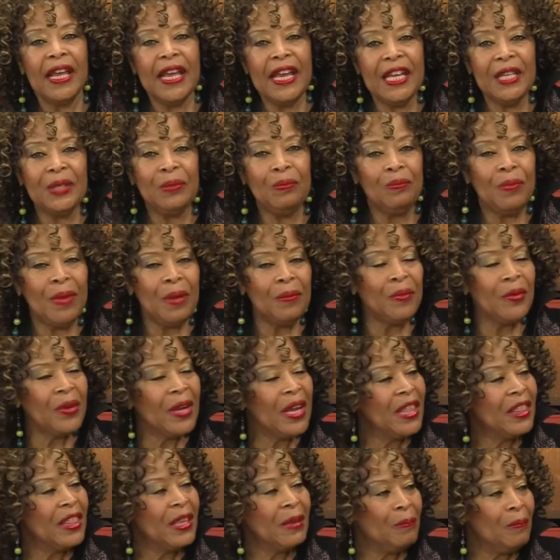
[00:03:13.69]
Each member
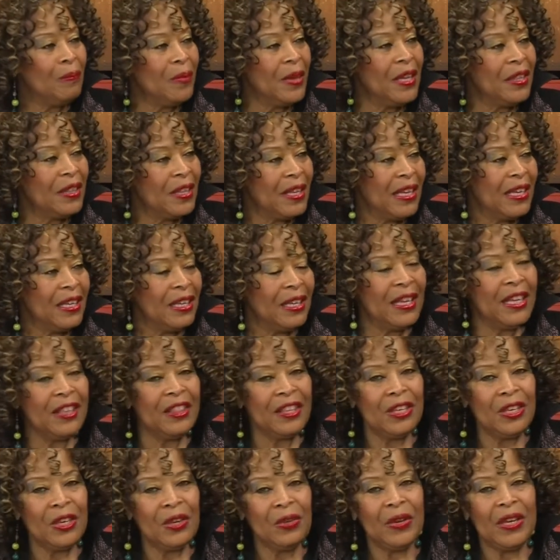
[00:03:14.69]
in the, in, the,
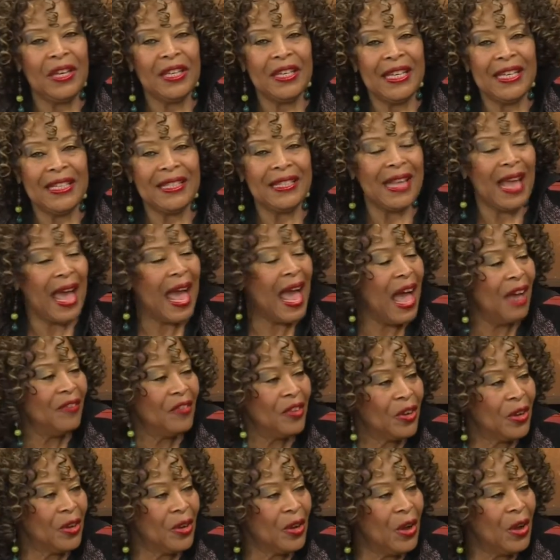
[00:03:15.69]
in the unit needs to
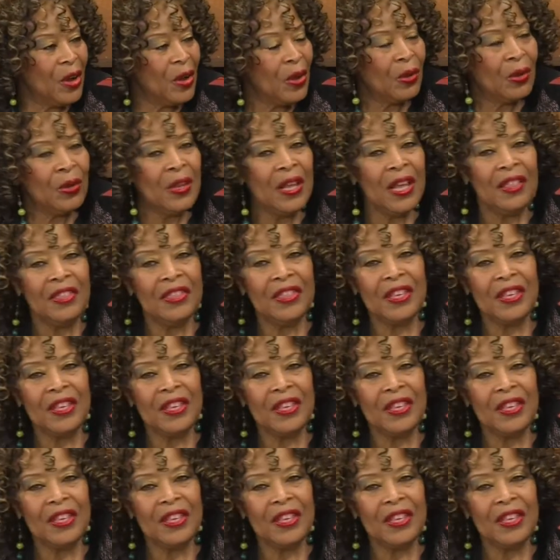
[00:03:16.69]
have a goal.